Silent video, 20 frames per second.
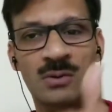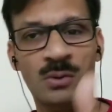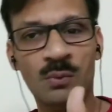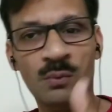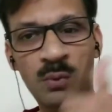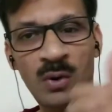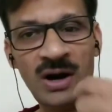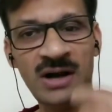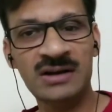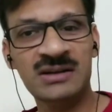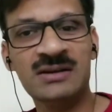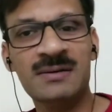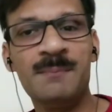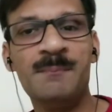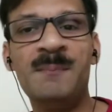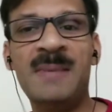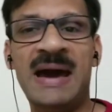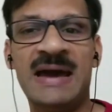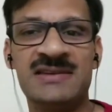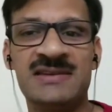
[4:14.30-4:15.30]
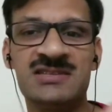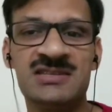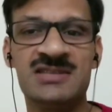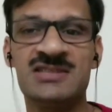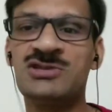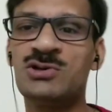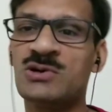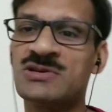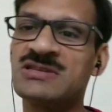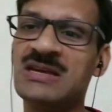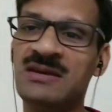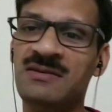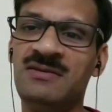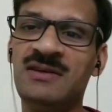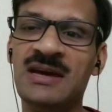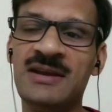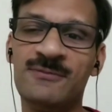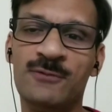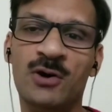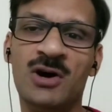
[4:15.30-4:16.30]
what matches your
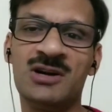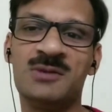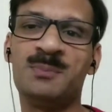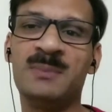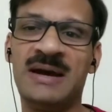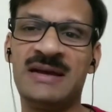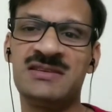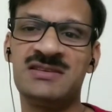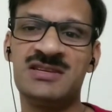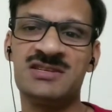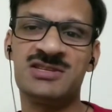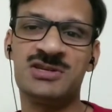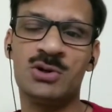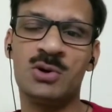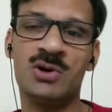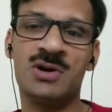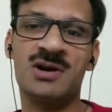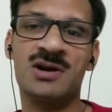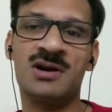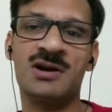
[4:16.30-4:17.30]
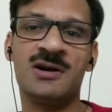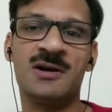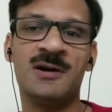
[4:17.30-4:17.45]
CV and what matches your